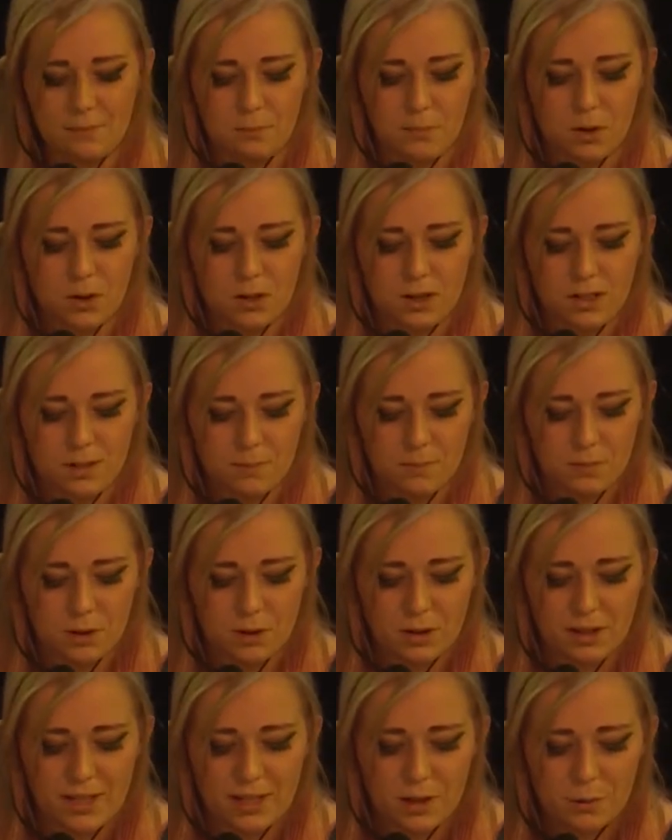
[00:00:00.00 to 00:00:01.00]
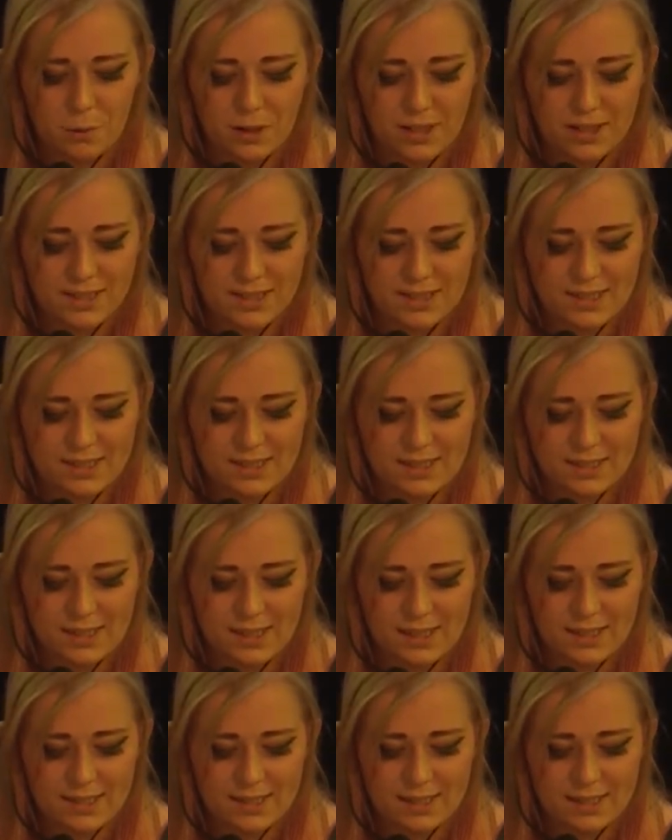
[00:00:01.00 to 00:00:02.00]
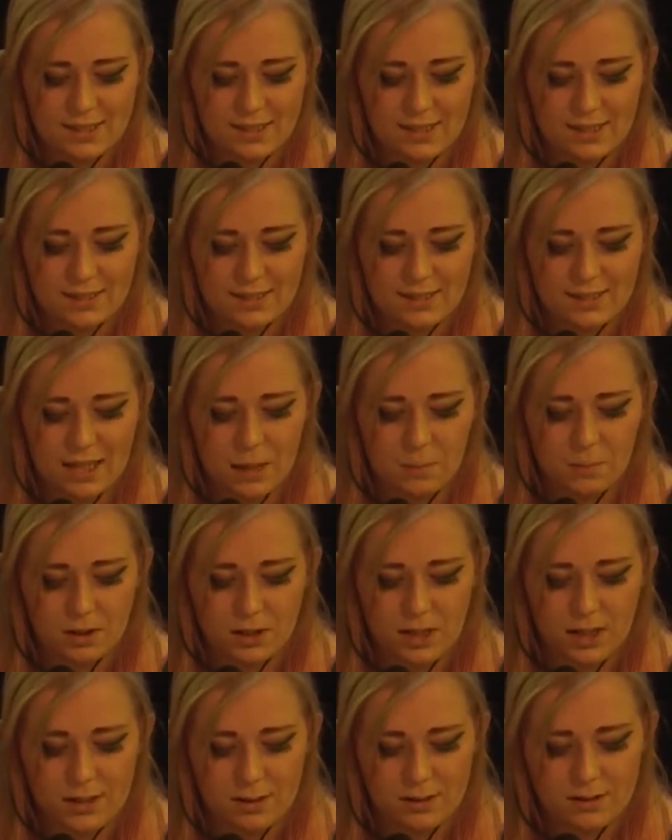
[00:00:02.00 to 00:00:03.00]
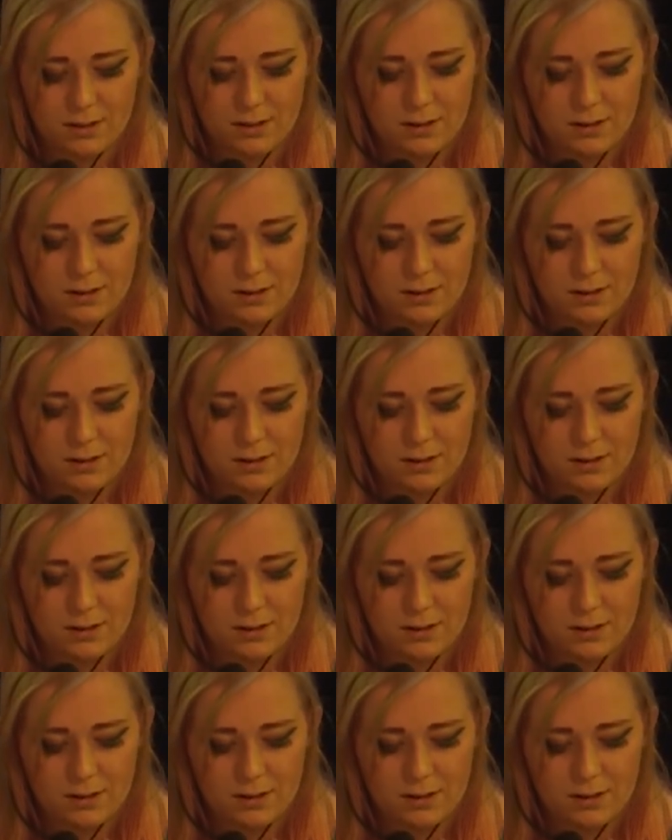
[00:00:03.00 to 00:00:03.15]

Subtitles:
More liquid than stable, yeah.